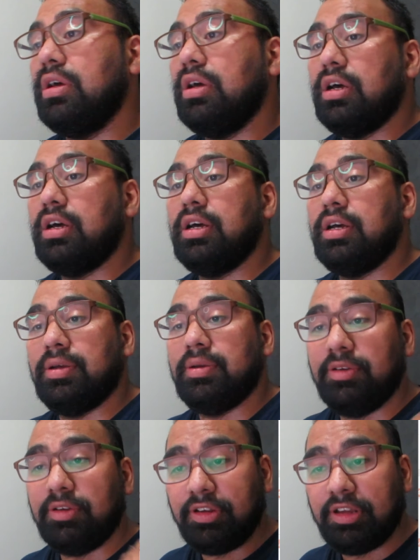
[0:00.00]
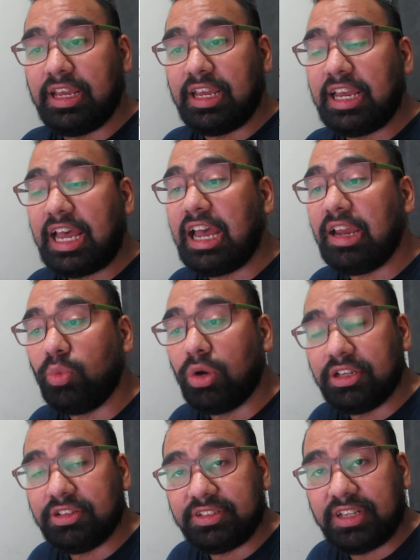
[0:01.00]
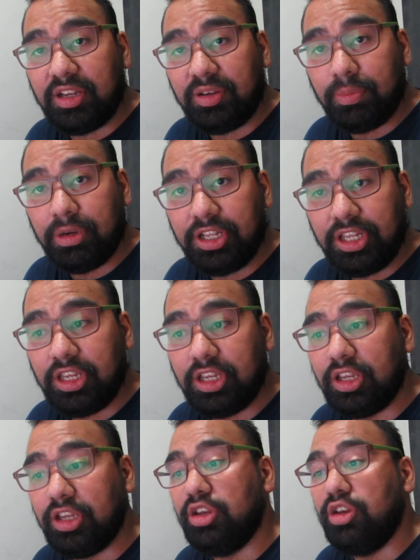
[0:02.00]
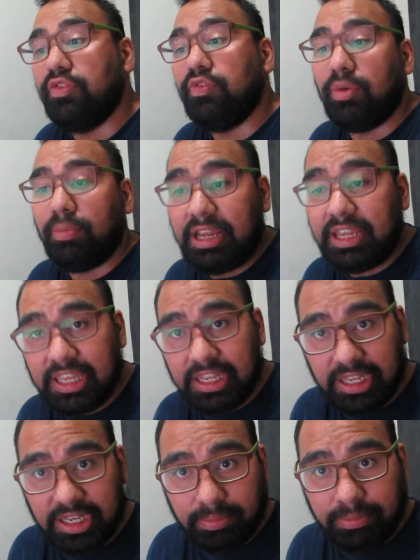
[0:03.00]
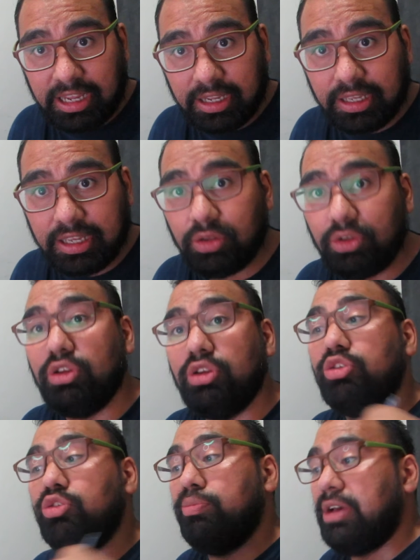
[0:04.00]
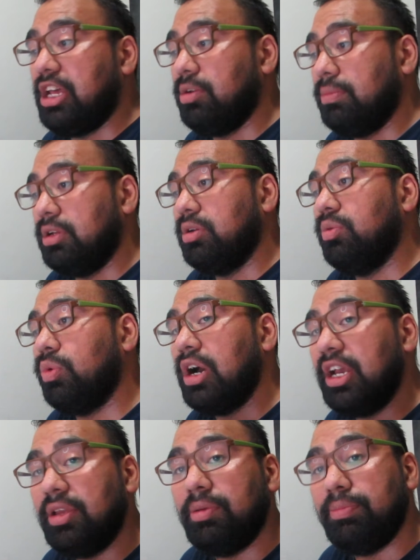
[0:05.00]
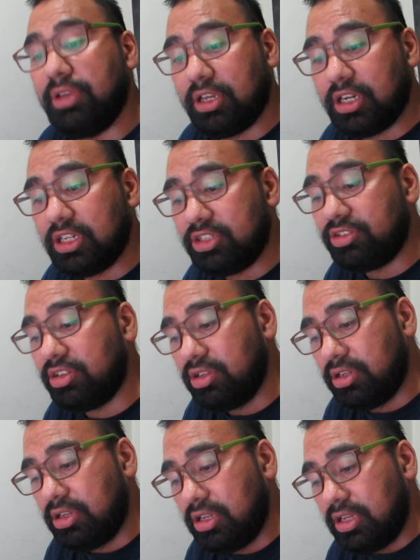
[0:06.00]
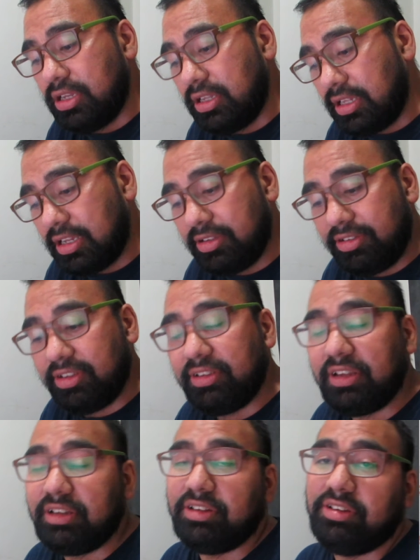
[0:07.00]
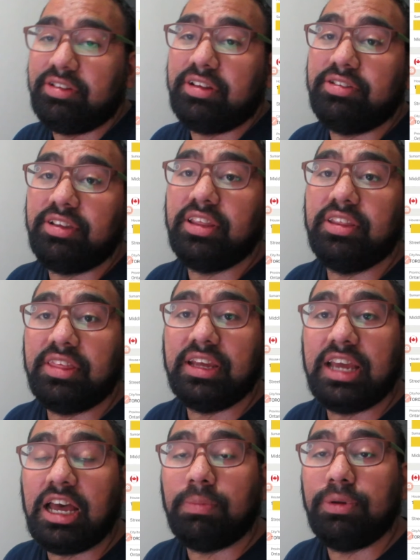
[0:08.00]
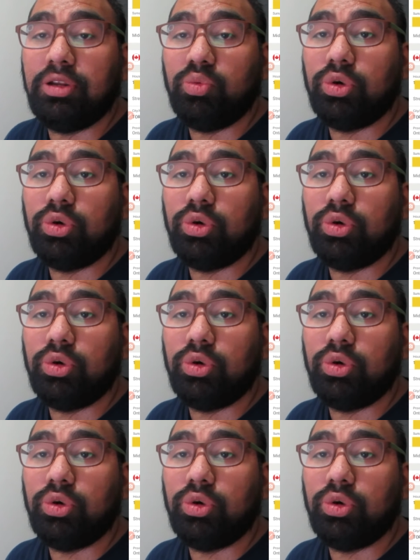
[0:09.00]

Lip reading: I want to send money from my Canadian bank account to Panama. Why? Because a silly thing happened